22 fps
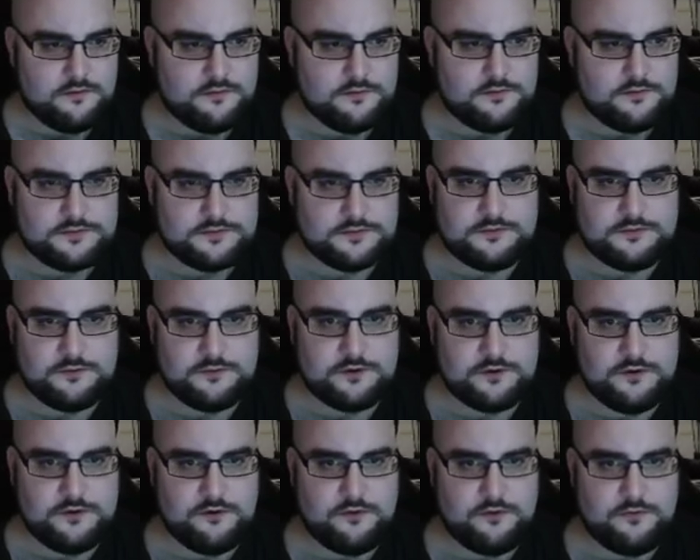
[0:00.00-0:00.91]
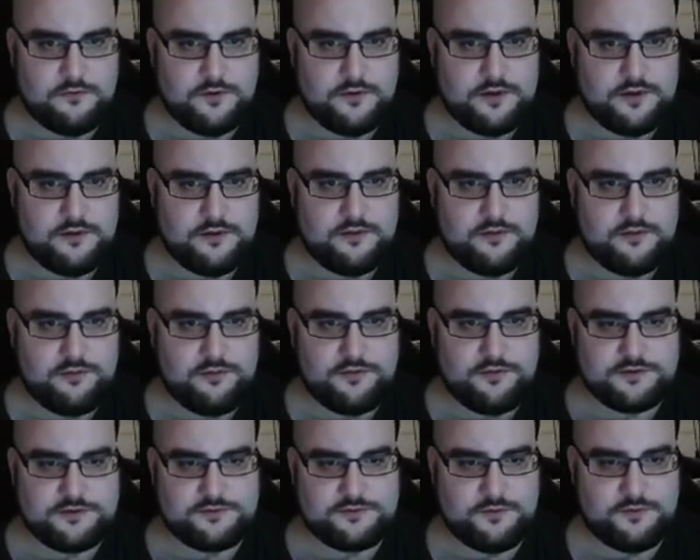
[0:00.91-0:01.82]
So we'll go with
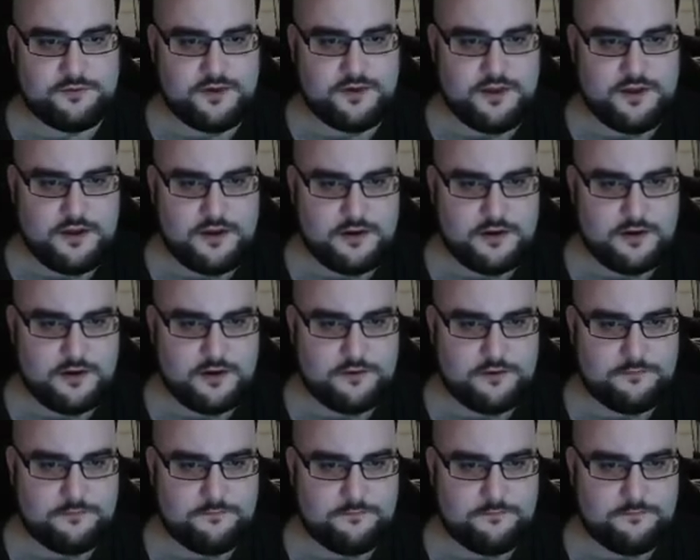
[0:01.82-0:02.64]
this one here.